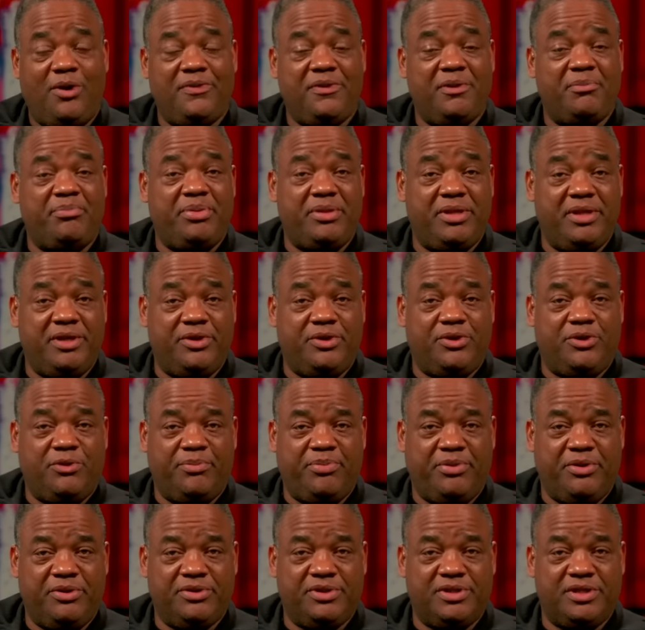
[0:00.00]
the political
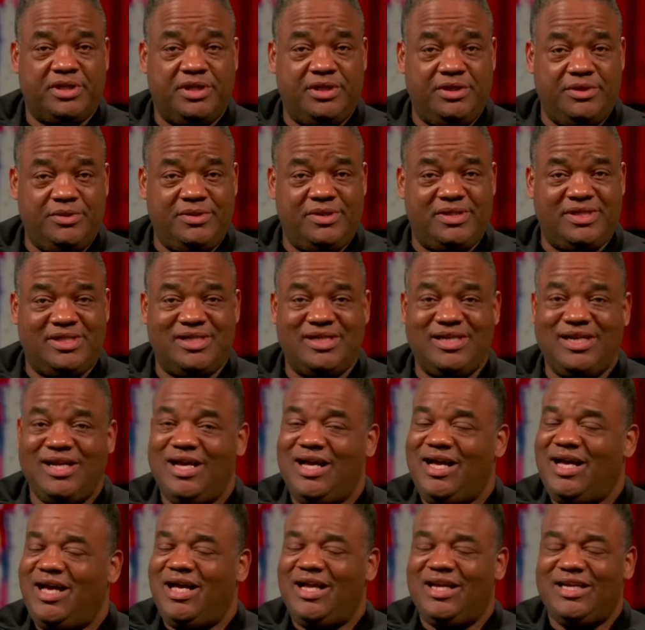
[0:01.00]
persecution,
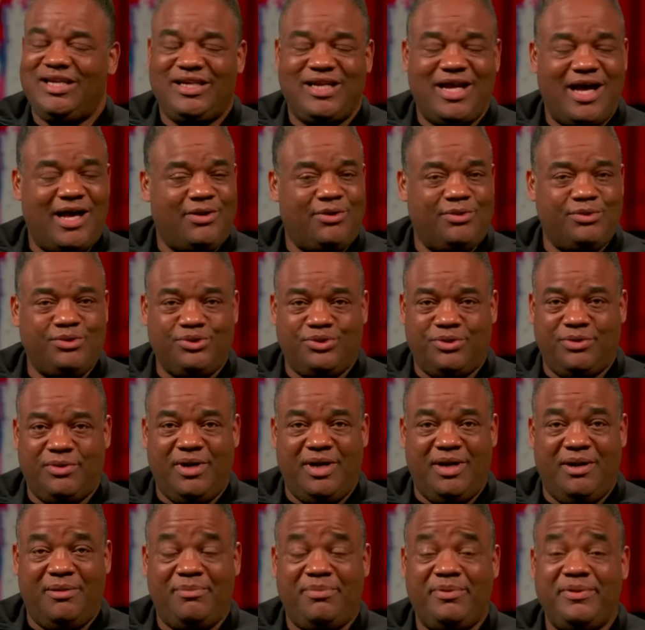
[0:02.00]
Donald
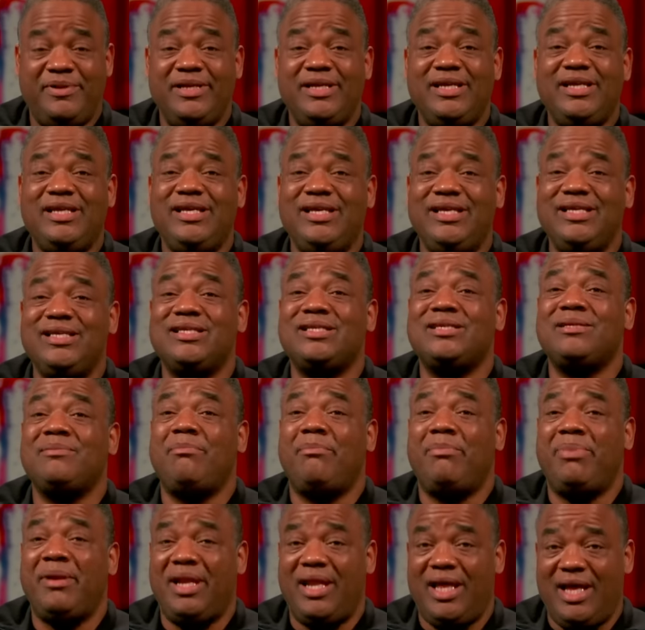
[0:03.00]
Trump is
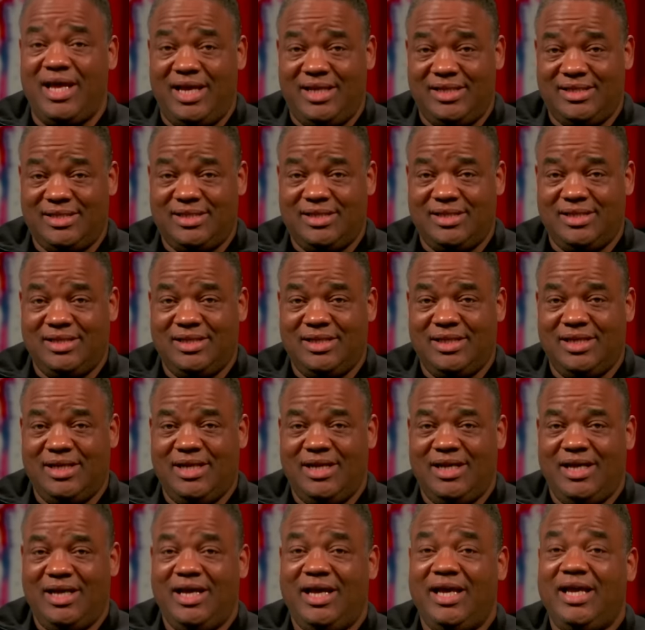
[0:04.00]
blessed.
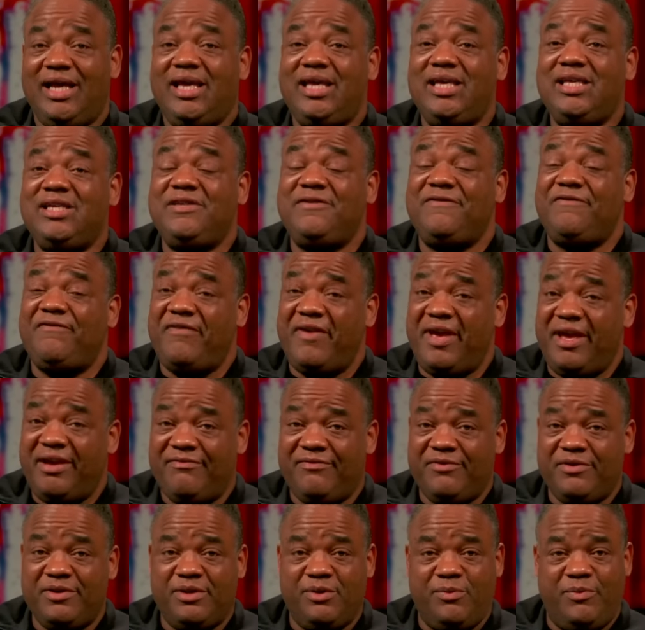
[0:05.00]
He's
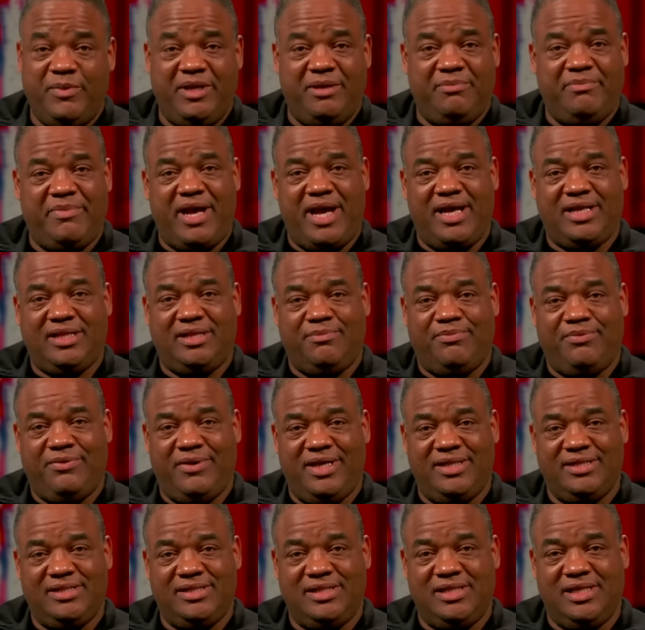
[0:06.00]
favored to win back the
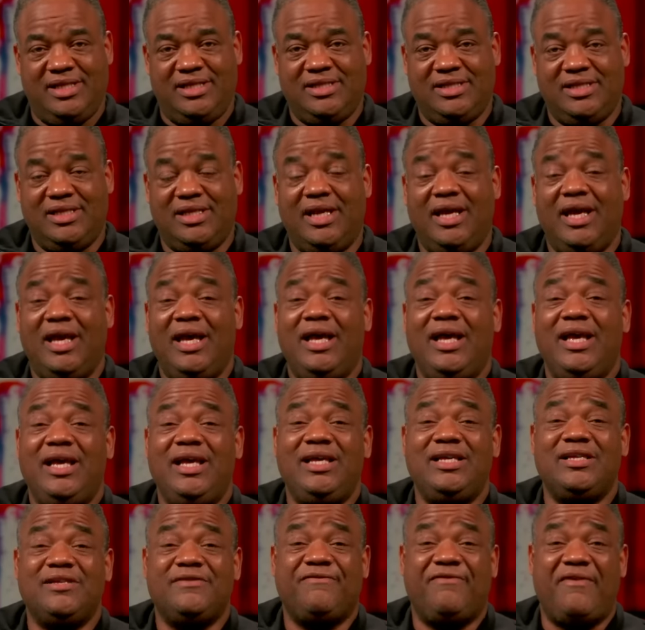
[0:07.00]
presidency.
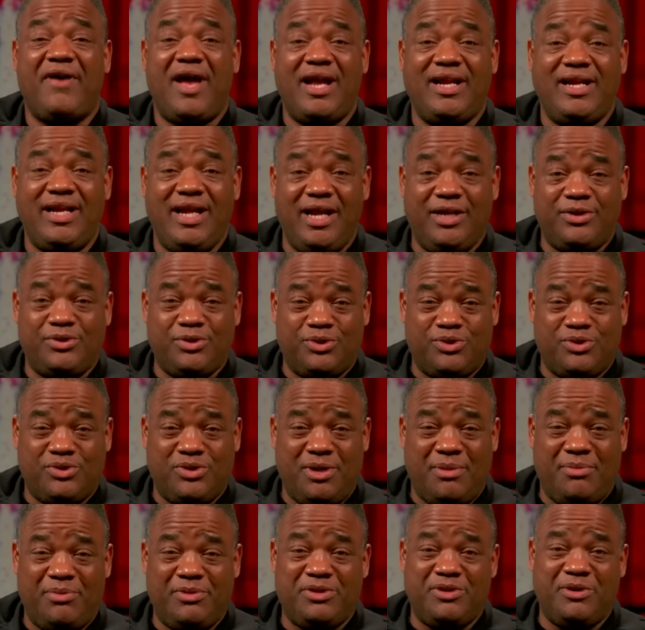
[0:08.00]
His financial
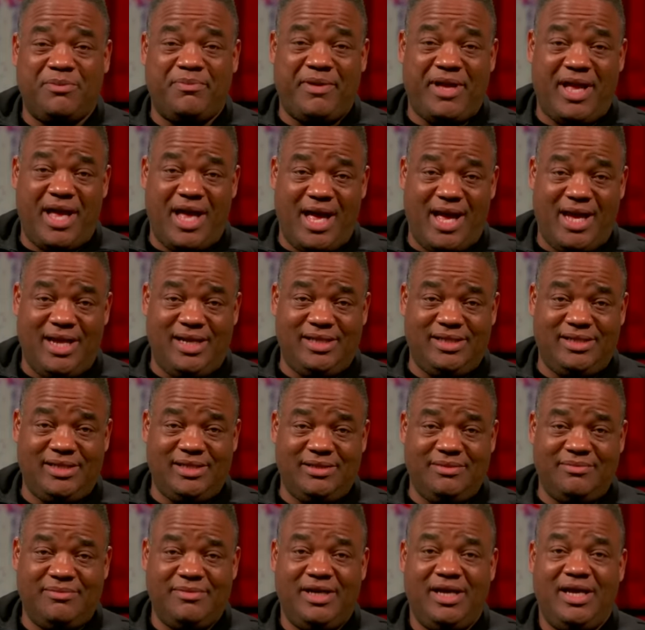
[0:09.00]
troubles are behind
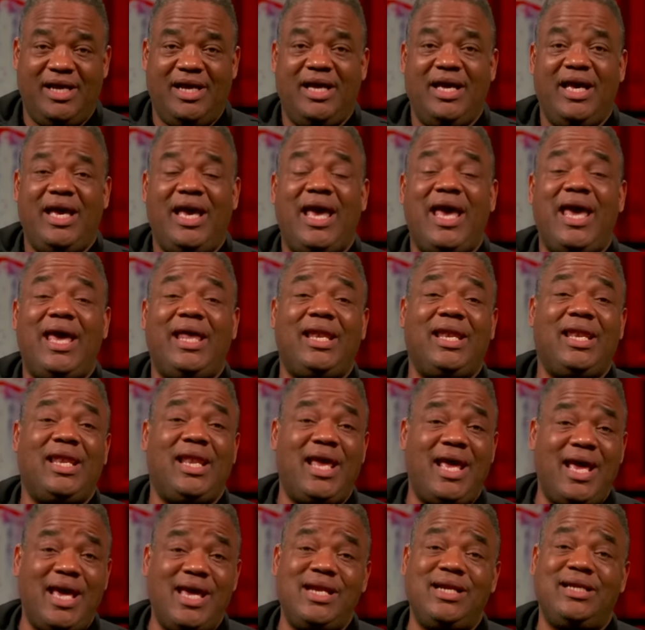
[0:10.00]
him.
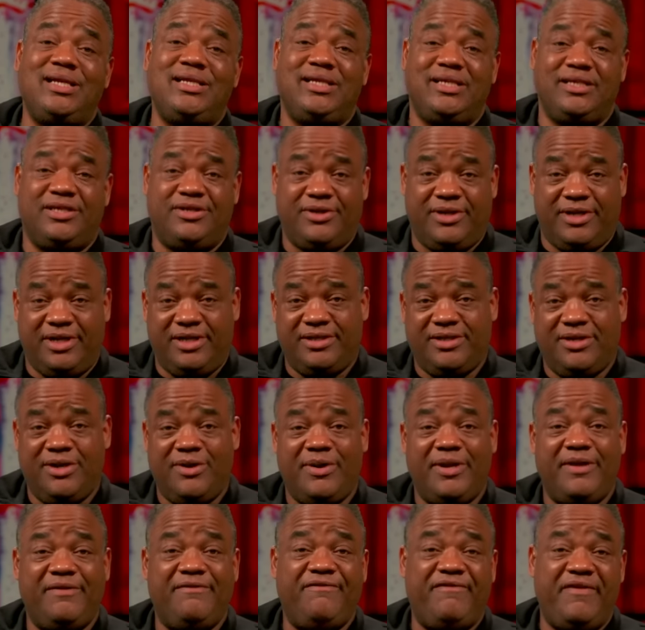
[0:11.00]
Atlanta District
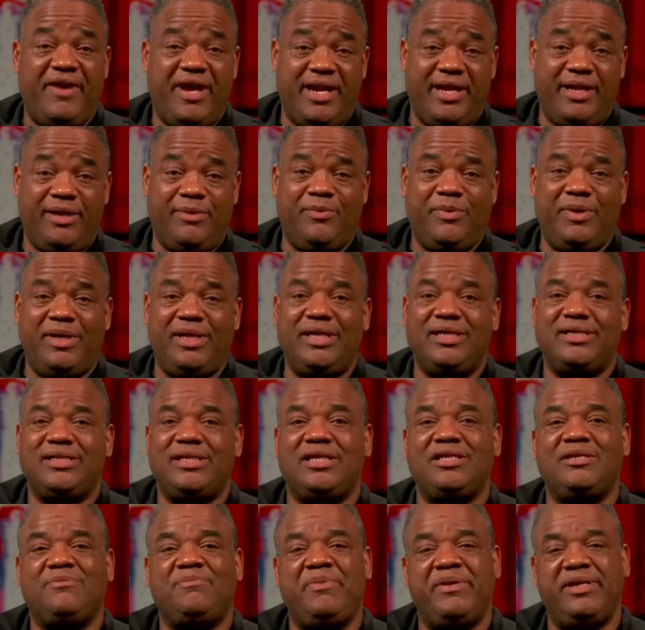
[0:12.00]
Attorney Fannie Willis
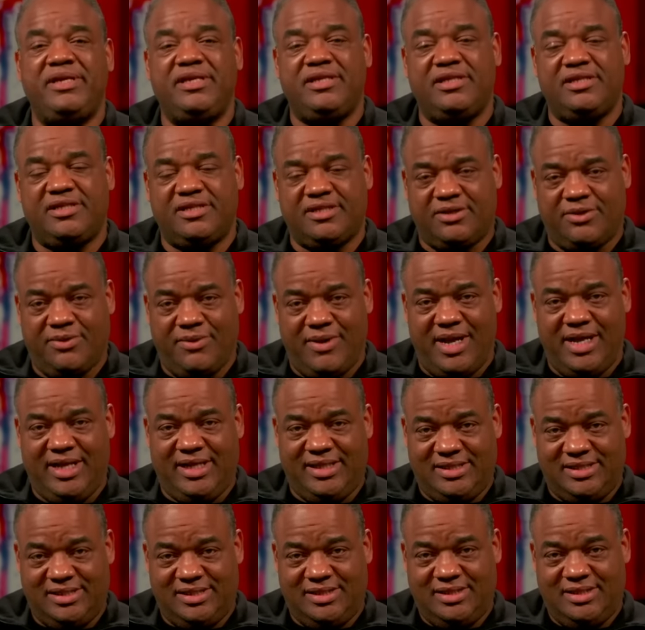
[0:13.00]
has been
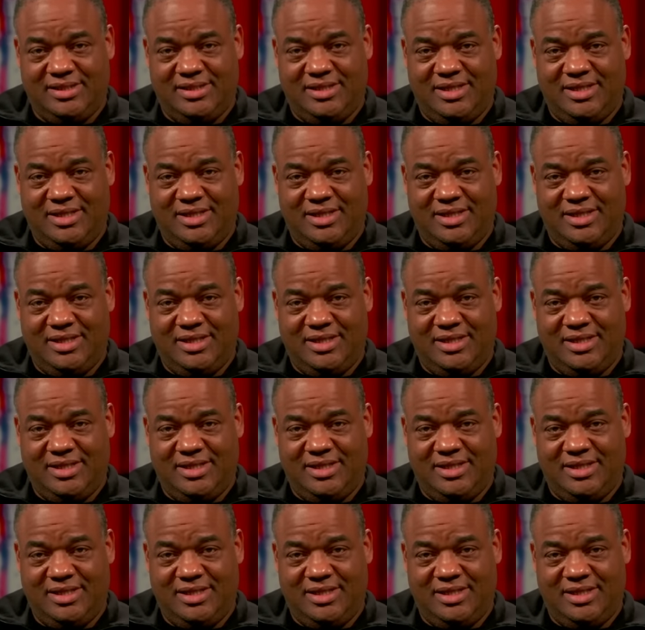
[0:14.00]
disgraced.